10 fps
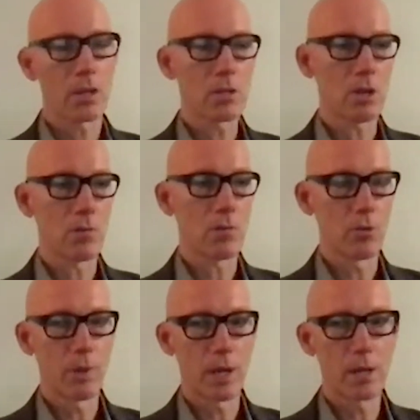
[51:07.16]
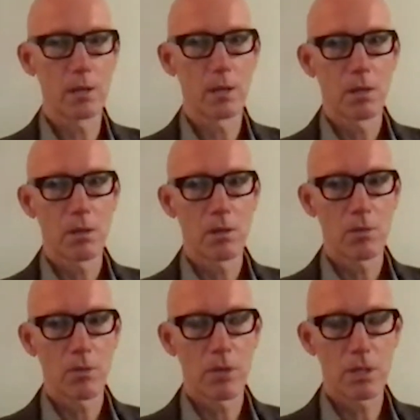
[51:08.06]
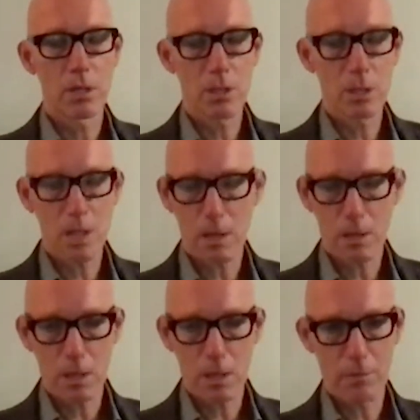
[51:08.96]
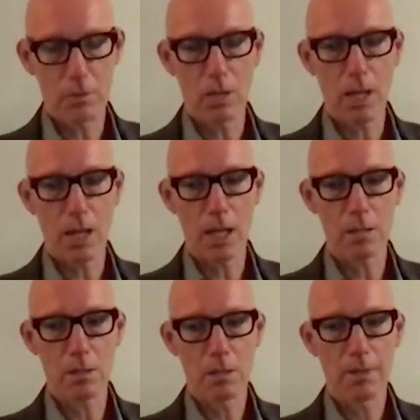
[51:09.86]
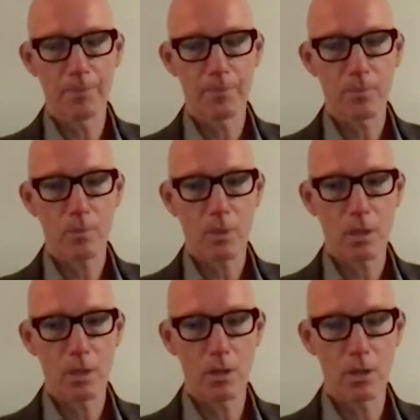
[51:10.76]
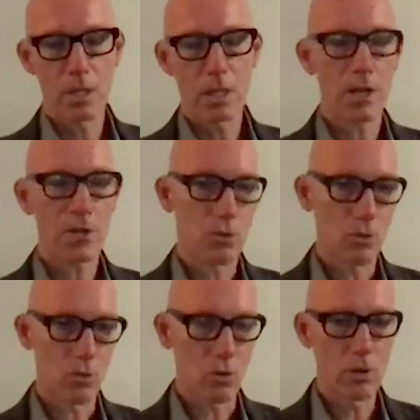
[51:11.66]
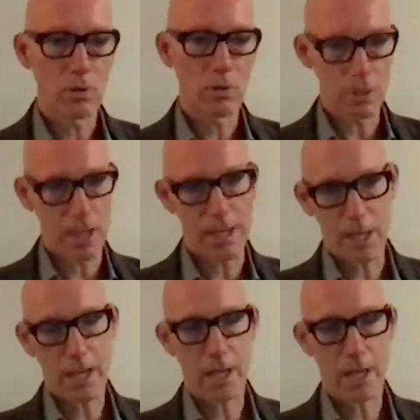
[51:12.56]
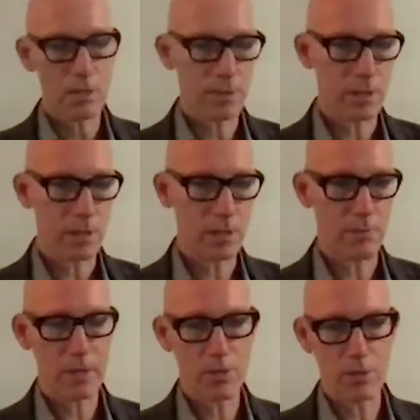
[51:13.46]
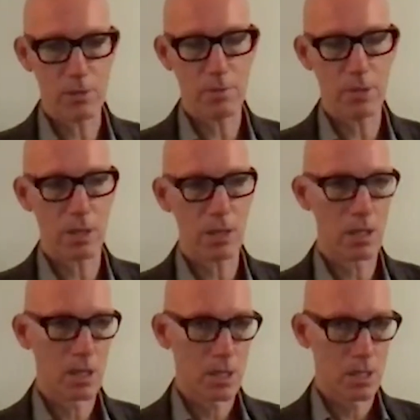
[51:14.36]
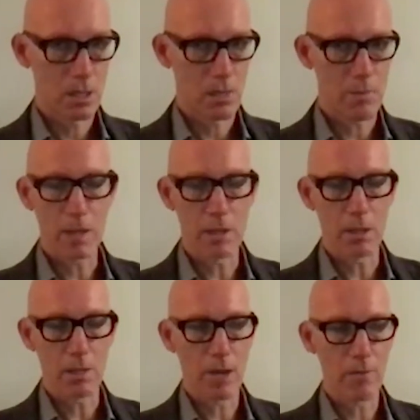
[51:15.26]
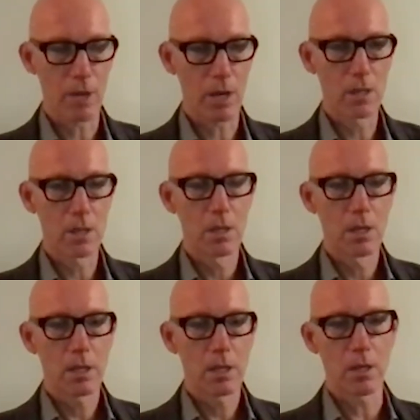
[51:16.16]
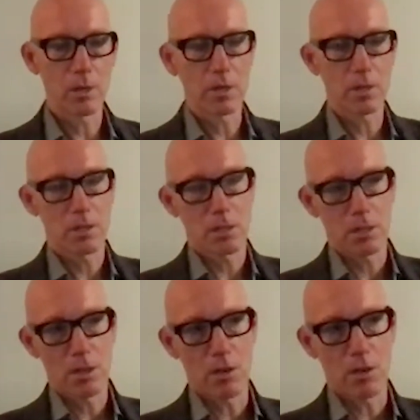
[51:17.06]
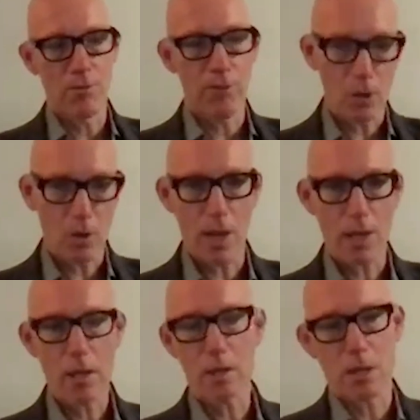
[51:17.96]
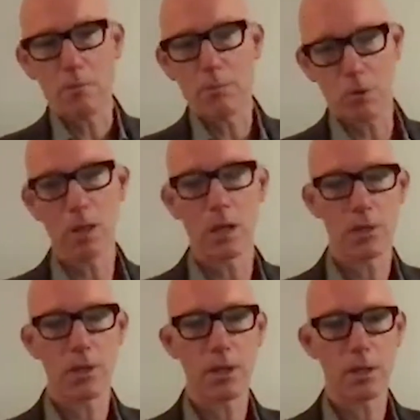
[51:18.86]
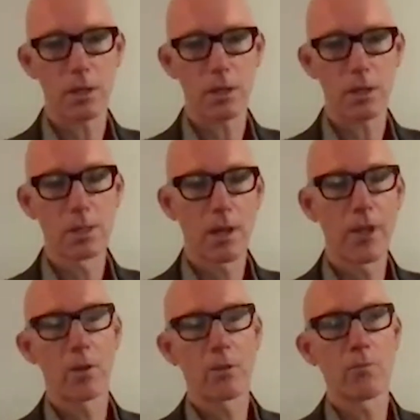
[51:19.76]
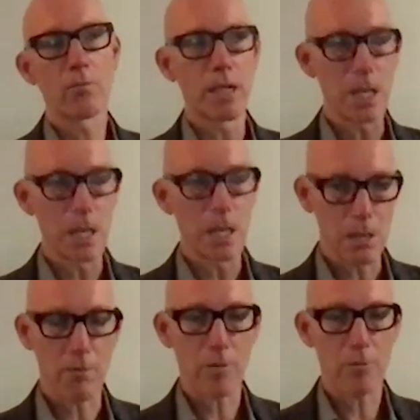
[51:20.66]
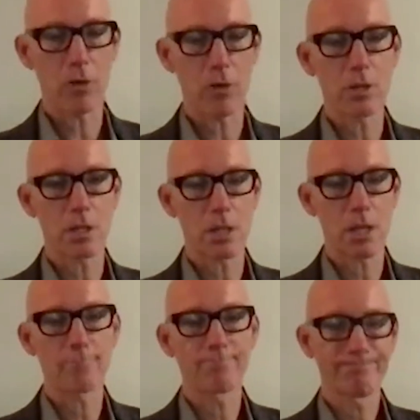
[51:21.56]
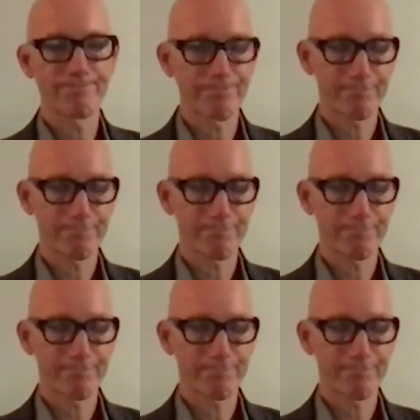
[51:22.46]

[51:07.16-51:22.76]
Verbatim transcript: and so forth, but this is just unacceptable. And, you know, international law, it will take decades for these conventions to be amended, if ever, you know, is, is going to follow that at some point, I think. And I think at the beginning of that process now.